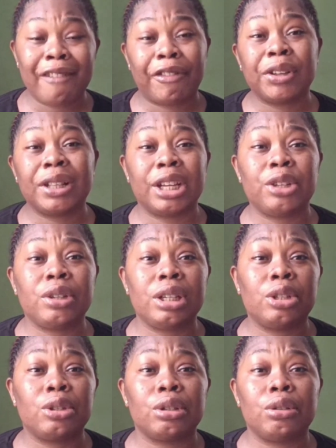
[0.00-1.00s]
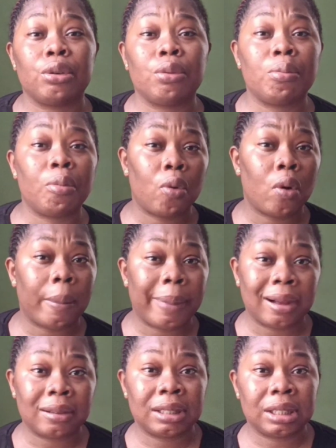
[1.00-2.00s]
I feel that you need to know more
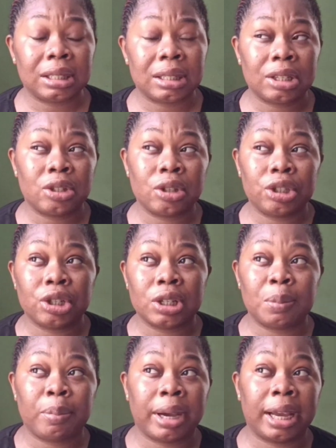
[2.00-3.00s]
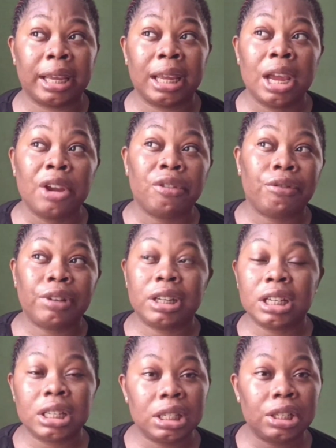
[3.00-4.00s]
about it. It's not just by
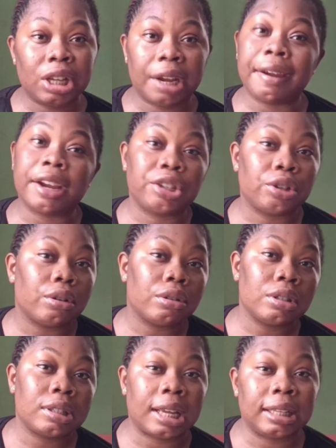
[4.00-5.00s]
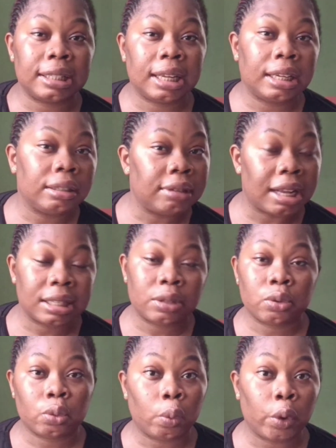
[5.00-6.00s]
reading the directions and then
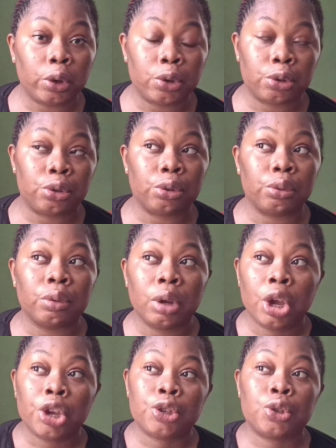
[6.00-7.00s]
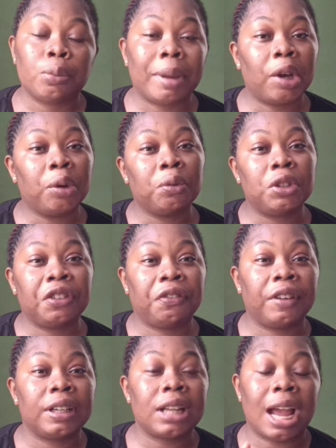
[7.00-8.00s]
that's what you should do. So my own
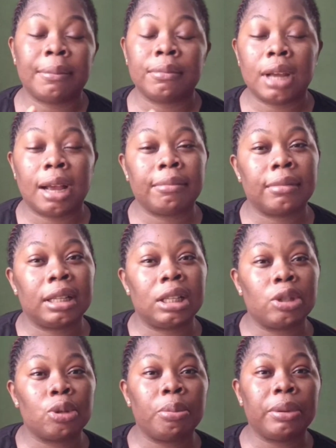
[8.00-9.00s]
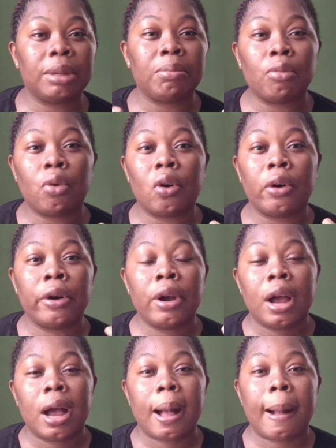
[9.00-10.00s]
different, I'm a little bit more
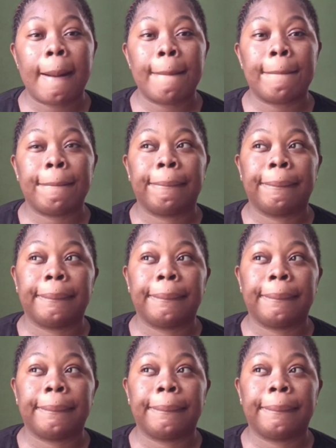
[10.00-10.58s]
let